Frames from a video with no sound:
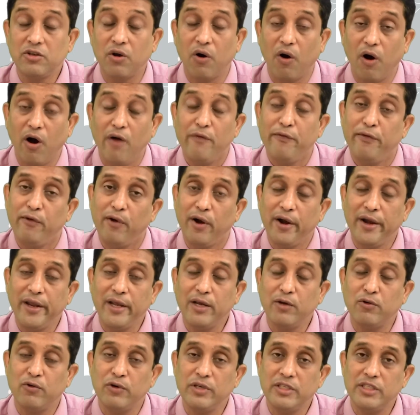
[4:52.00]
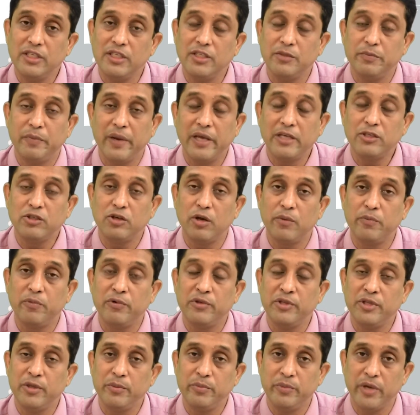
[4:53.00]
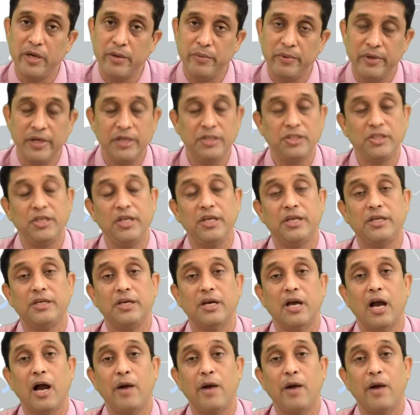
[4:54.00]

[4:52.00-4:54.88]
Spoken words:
of learning, which is based upon the behavioristic